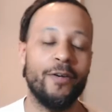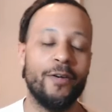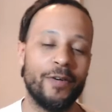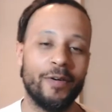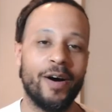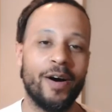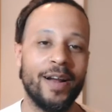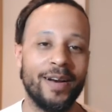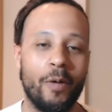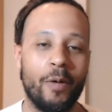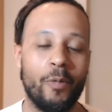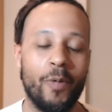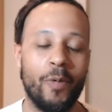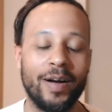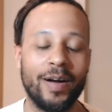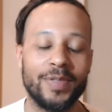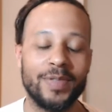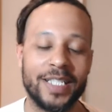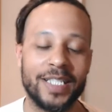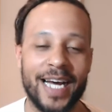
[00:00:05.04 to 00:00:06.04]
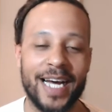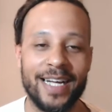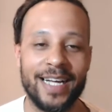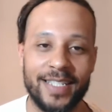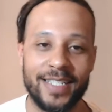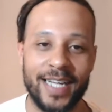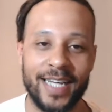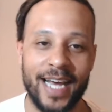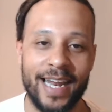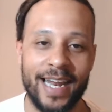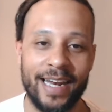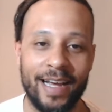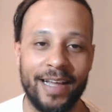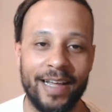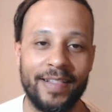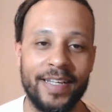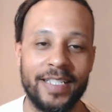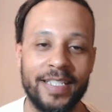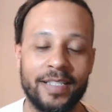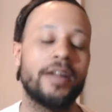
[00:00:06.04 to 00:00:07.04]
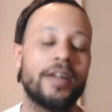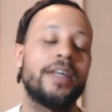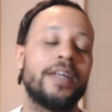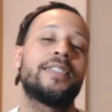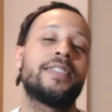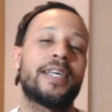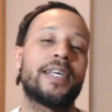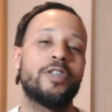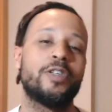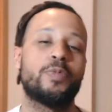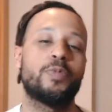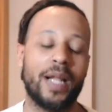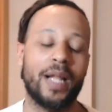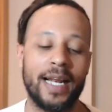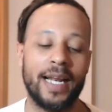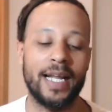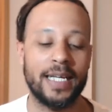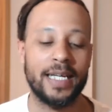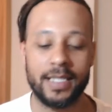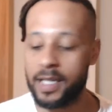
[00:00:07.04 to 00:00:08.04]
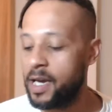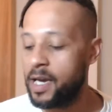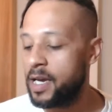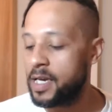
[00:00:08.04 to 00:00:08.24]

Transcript: everyone, welcome to DansDen and the Study Skills playlist.